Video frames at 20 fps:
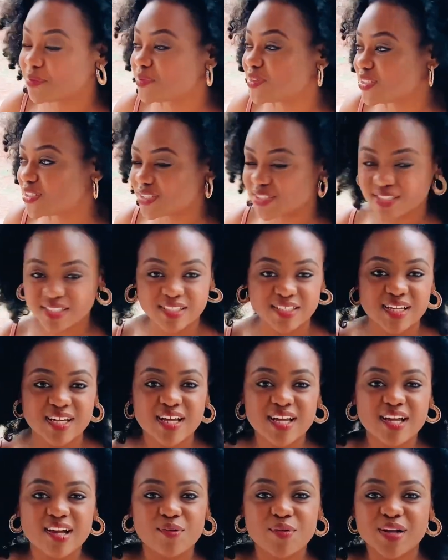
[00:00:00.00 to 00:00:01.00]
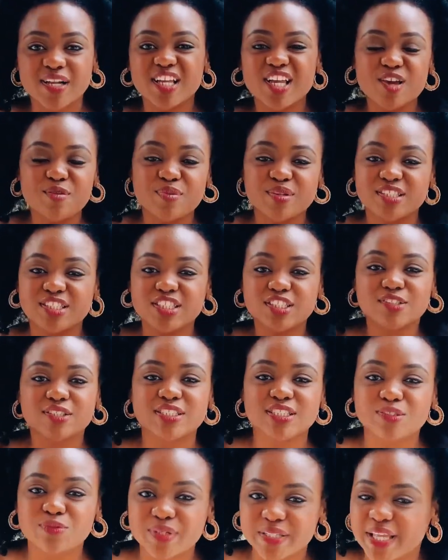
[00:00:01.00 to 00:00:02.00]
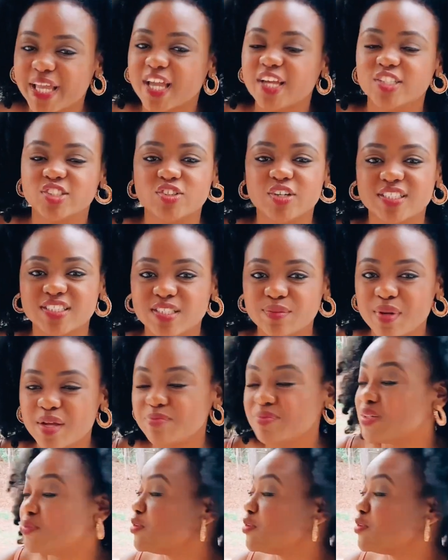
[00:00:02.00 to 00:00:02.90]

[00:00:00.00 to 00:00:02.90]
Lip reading: We're gonna keep a secret to what that construction might be,